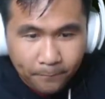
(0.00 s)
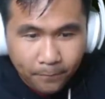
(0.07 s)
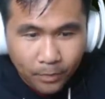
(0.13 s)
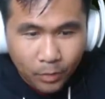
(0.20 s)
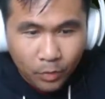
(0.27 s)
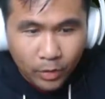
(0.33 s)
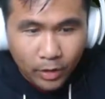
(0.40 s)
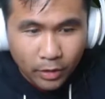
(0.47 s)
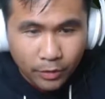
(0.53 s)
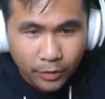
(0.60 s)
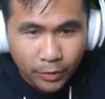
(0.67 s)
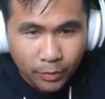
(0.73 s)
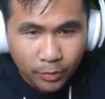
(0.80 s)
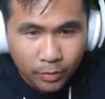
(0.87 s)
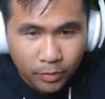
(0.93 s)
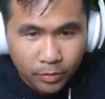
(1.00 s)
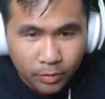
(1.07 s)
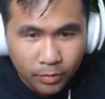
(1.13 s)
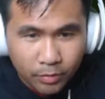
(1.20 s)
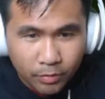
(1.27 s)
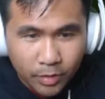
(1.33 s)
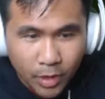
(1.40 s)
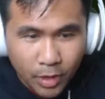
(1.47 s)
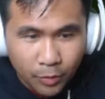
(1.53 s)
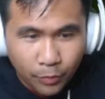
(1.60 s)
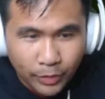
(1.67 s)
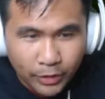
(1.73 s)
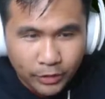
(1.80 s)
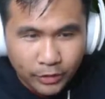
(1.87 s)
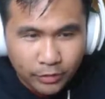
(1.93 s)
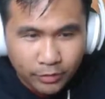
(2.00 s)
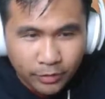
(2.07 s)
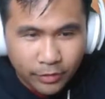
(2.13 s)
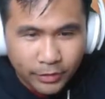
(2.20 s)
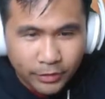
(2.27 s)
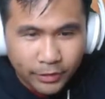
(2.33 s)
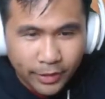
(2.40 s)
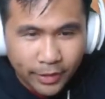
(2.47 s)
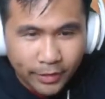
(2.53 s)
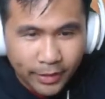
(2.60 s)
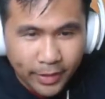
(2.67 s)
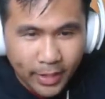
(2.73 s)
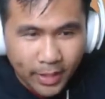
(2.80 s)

Who the hell are you? Arish? Are you the security guy?